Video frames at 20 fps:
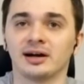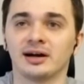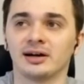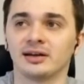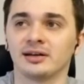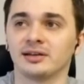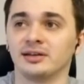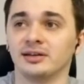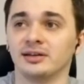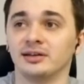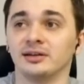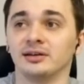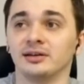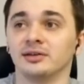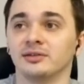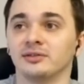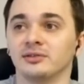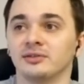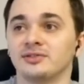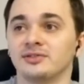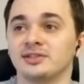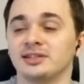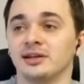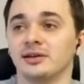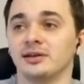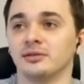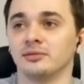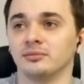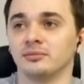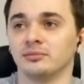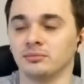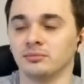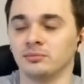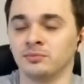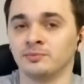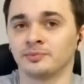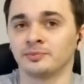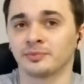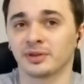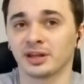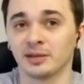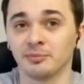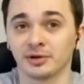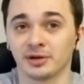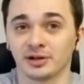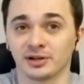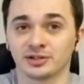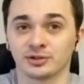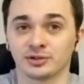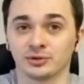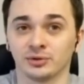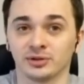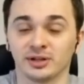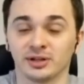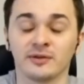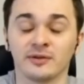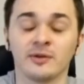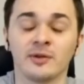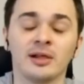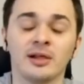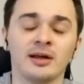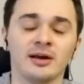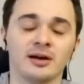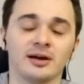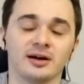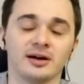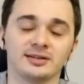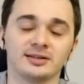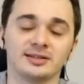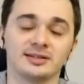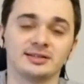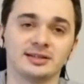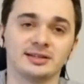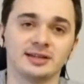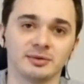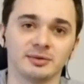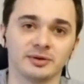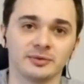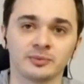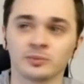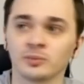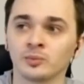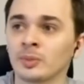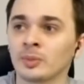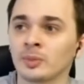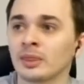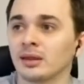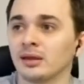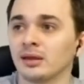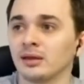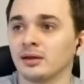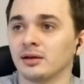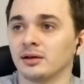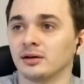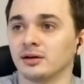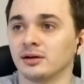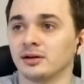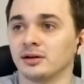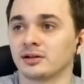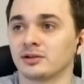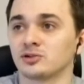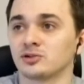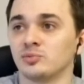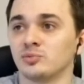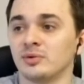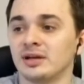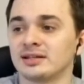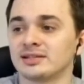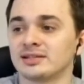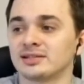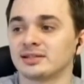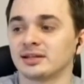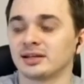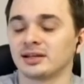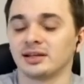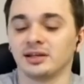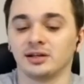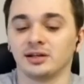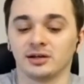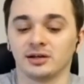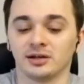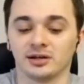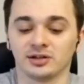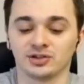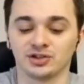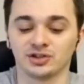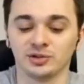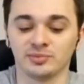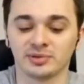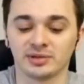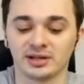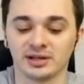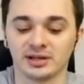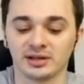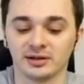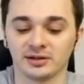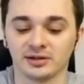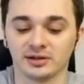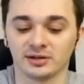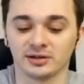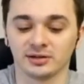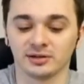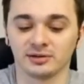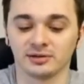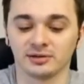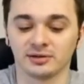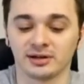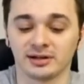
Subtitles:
So certain faults may actually result in the crash of the PLC software or the operating system as a whole.